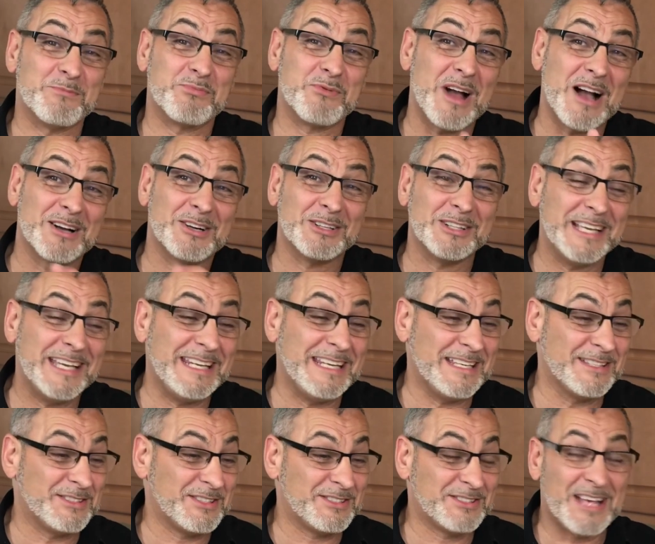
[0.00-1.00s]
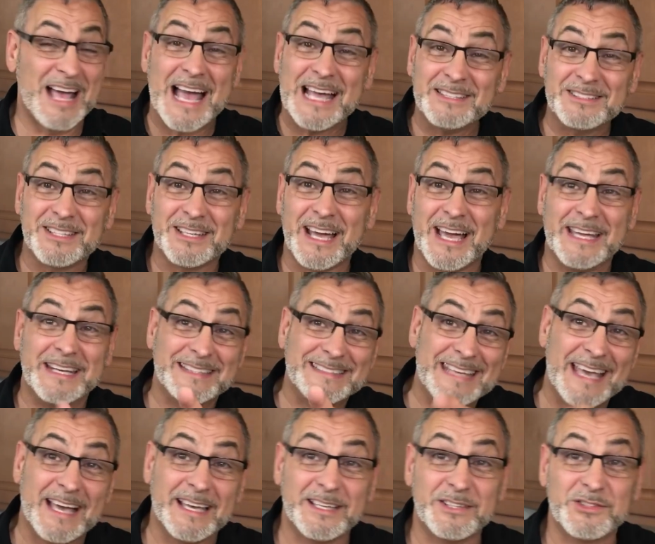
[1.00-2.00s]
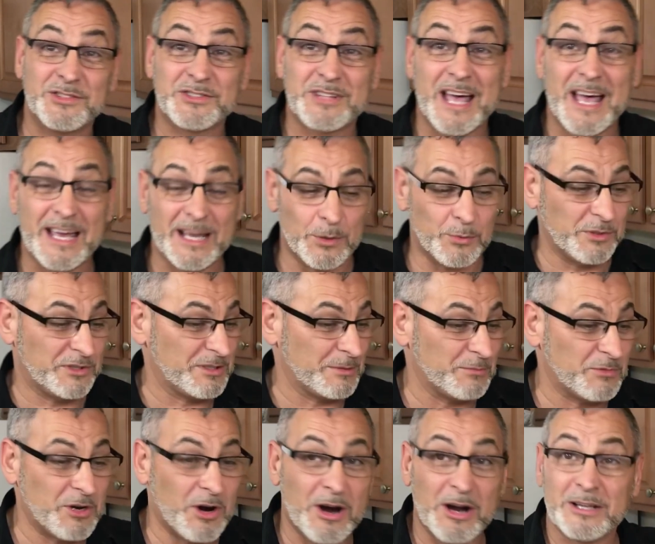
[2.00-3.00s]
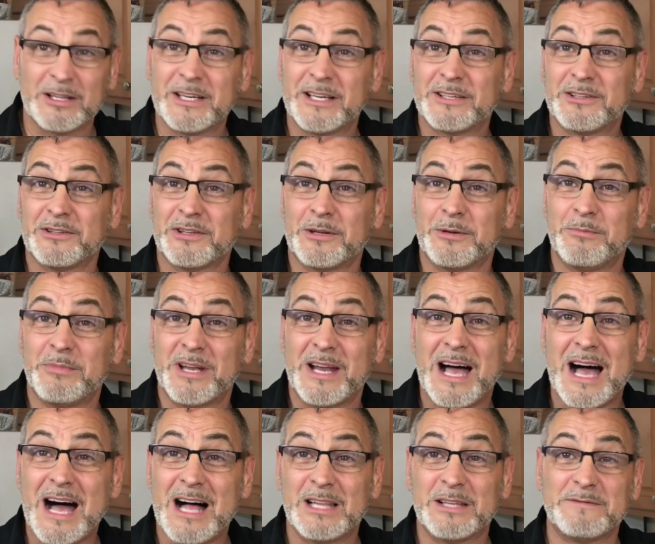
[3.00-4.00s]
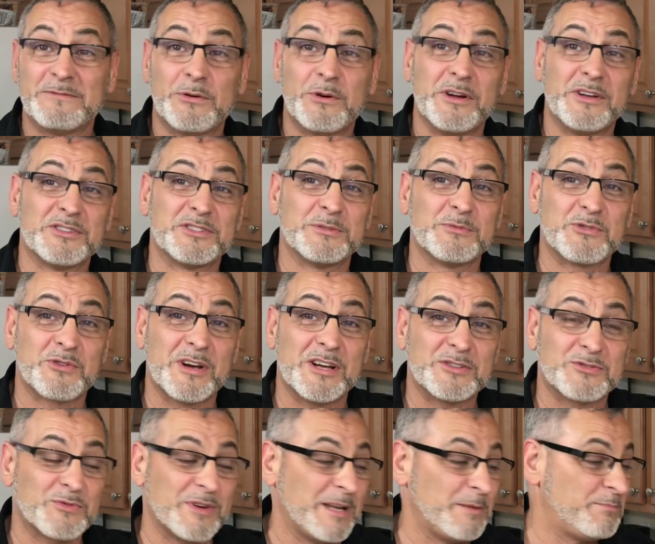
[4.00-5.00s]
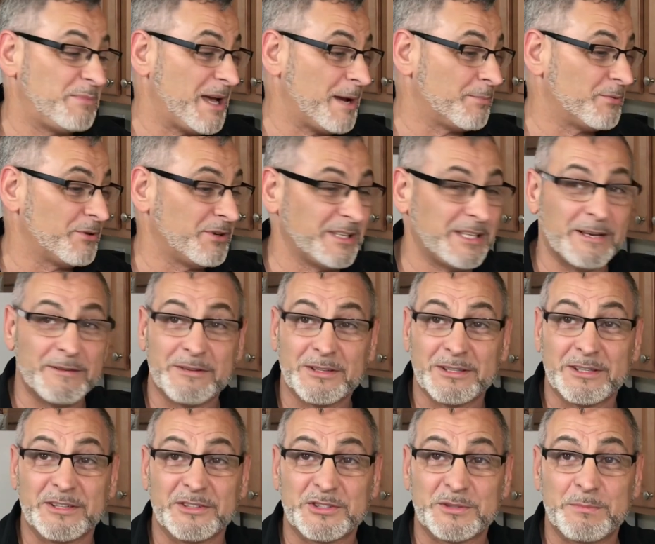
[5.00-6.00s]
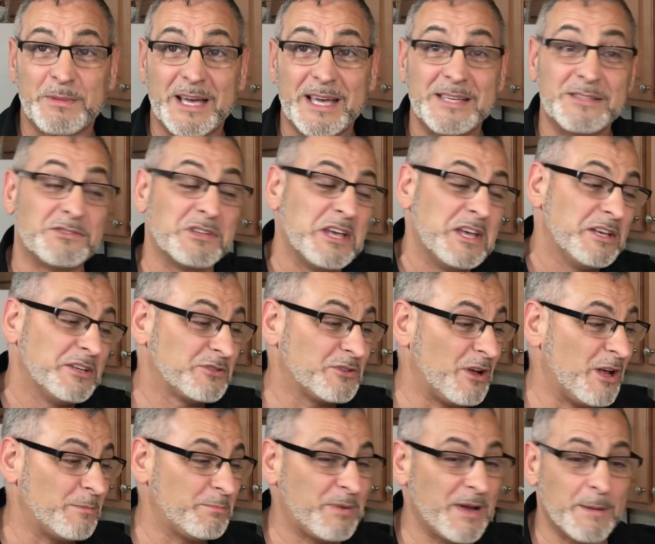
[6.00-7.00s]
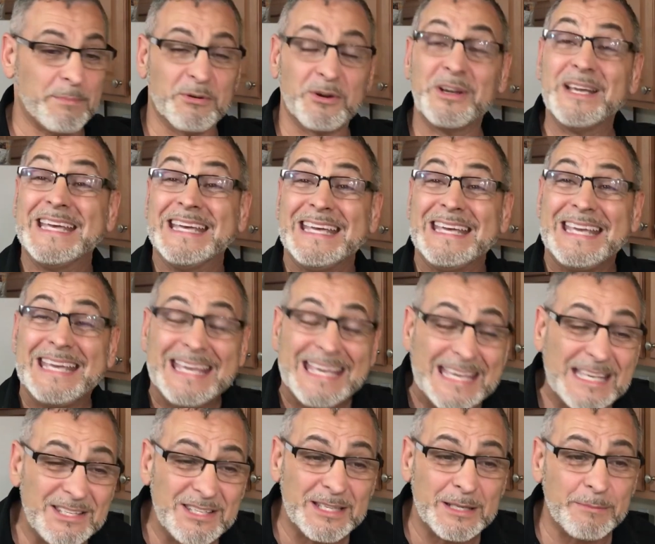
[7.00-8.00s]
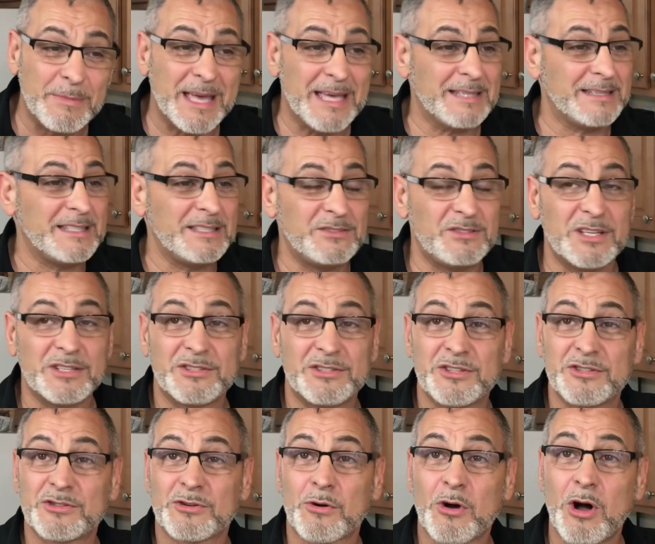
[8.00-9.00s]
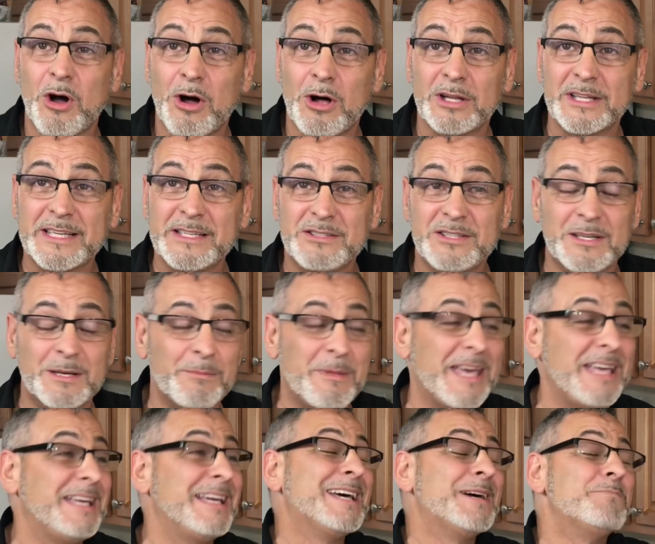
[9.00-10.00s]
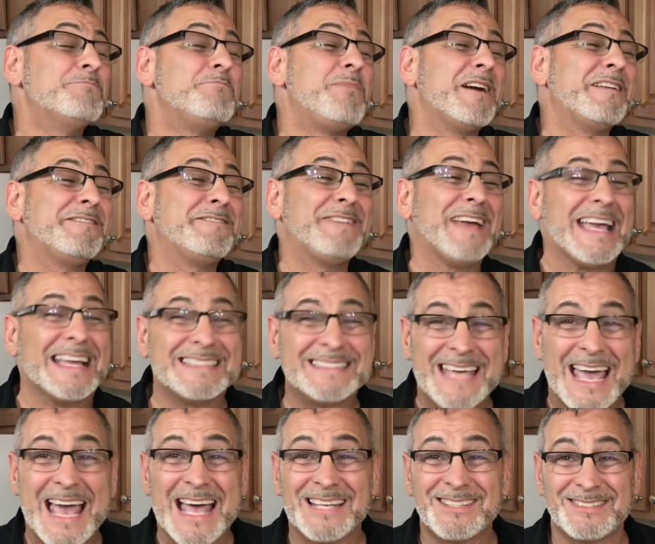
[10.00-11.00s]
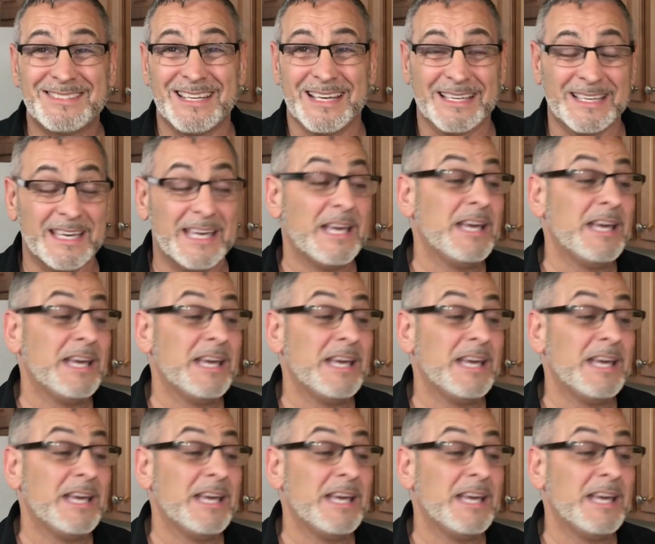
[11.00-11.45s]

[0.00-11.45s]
some broccolini as a side tonight, Italian style with some garlic, a little bit of olive oil, some crushed red pepper to give it a little spice, salt, pepper. Easy to make. These dishes are all easy to make, but fantastic.